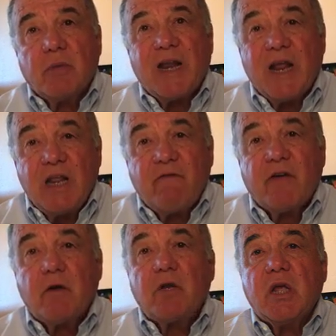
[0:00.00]
but any
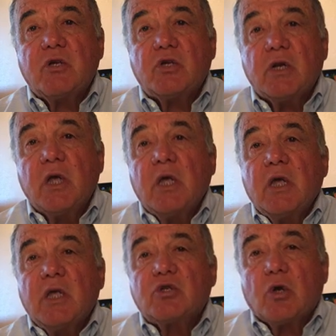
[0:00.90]
foundation
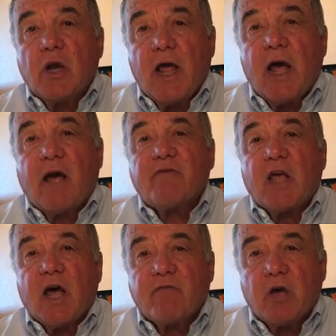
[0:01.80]
is going to
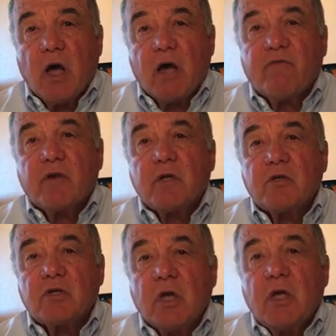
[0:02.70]
have
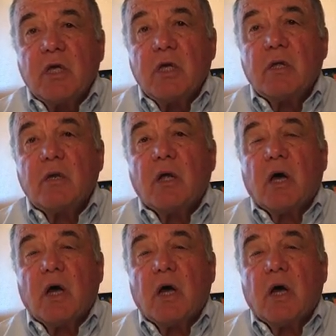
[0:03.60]
confidence in